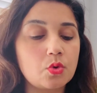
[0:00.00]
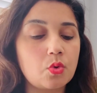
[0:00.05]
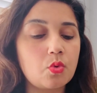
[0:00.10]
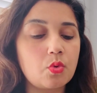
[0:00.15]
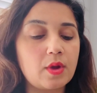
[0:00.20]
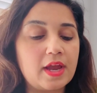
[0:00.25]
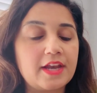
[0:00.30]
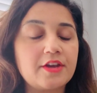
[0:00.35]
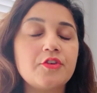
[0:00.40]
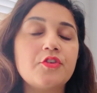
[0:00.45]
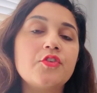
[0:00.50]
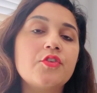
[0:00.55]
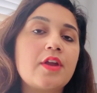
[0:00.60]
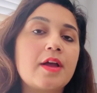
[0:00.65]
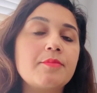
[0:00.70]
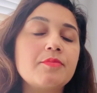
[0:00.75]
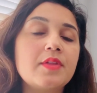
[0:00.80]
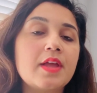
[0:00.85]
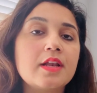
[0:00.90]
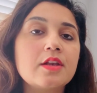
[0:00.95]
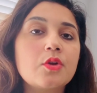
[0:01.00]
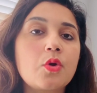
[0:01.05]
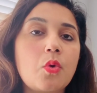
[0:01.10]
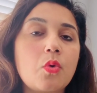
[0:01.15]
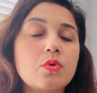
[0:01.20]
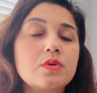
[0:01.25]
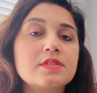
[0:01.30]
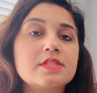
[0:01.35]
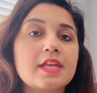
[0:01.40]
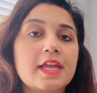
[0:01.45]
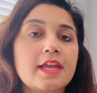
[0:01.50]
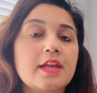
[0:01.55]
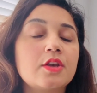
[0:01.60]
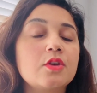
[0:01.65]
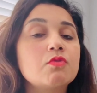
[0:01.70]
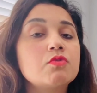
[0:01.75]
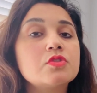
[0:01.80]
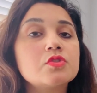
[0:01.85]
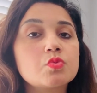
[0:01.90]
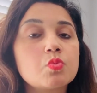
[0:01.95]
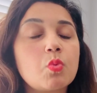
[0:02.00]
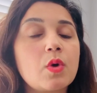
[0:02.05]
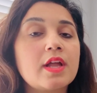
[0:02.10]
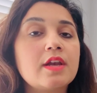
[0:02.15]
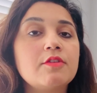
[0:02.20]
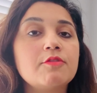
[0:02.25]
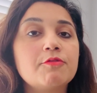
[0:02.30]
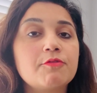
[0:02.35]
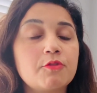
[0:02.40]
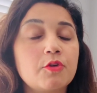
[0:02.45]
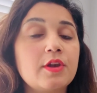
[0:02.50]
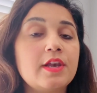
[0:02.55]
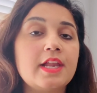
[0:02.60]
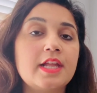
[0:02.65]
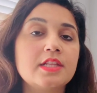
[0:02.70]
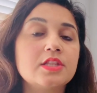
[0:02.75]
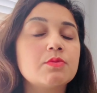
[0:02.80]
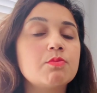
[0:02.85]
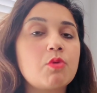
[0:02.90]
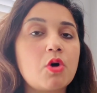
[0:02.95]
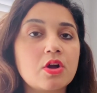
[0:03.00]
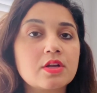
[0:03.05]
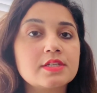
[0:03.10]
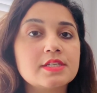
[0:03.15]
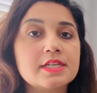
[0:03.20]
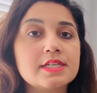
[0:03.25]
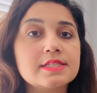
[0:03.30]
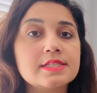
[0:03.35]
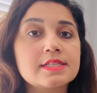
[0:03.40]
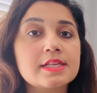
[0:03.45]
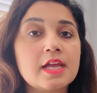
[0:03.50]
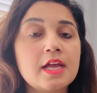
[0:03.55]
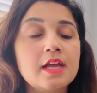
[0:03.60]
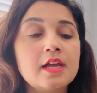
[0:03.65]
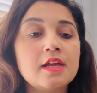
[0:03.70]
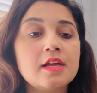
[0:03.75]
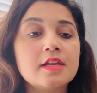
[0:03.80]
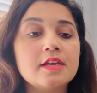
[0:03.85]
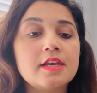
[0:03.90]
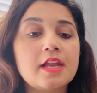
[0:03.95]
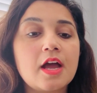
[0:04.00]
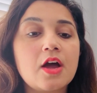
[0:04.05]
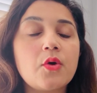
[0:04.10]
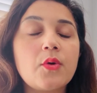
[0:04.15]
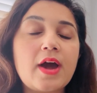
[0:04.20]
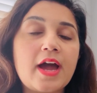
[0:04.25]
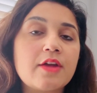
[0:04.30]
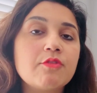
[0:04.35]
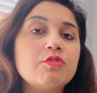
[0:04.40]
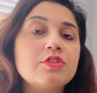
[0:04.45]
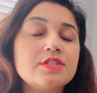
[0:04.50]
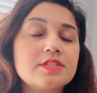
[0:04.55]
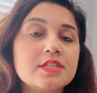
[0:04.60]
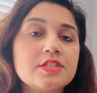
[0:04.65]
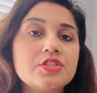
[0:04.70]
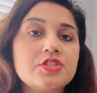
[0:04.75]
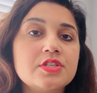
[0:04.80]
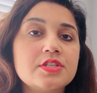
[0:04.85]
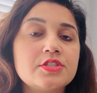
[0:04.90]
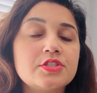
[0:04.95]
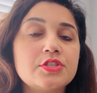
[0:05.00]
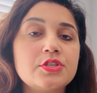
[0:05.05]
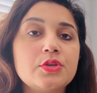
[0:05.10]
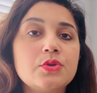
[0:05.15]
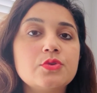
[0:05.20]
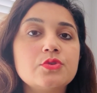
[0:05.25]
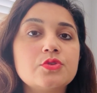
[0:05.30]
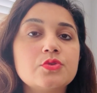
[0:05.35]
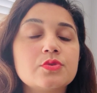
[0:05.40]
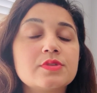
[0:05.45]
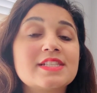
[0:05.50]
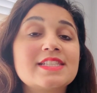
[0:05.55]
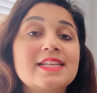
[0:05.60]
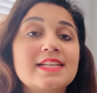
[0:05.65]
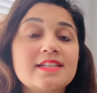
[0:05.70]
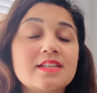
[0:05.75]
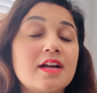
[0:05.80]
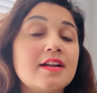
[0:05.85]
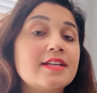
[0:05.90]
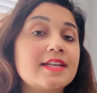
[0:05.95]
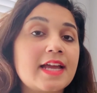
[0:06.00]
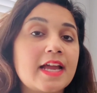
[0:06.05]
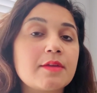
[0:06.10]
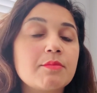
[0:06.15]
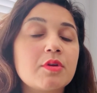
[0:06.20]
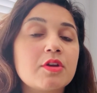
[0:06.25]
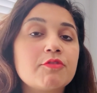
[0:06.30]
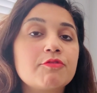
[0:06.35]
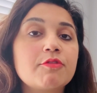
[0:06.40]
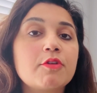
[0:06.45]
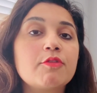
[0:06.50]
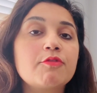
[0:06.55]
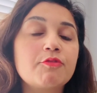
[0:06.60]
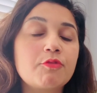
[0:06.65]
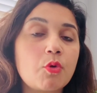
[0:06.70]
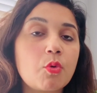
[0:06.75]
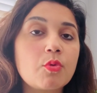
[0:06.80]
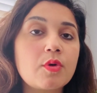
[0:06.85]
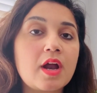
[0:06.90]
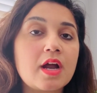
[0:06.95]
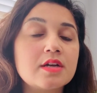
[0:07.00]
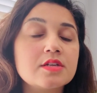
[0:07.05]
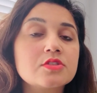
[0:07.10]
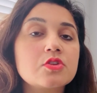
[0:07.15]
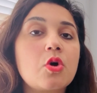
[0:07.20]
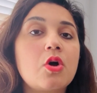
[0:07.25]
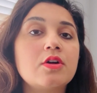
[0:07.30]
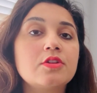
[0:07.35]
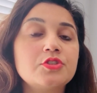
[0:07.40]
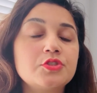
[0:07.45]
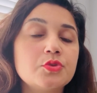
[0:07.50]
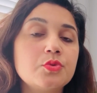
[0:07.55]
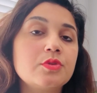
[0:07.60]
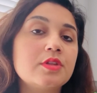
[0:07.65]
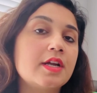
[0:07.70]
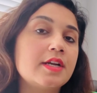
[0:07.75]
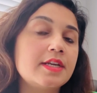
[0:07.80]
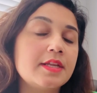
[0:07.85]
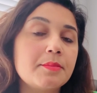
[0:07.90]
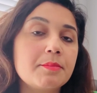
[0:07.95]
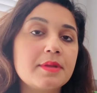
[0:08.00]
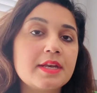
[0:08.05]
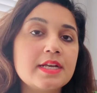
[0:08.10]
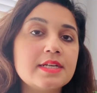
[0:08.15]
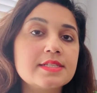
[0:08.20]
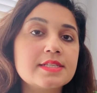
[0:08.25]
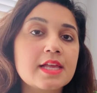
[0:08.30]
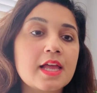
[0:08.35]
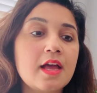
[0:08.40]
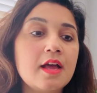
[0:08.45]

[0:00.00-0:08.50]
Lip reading: So Andrew Ramdayal course includes one full length mock test. Now I would suggest you to set a timer for 4 hours or 230 minutes.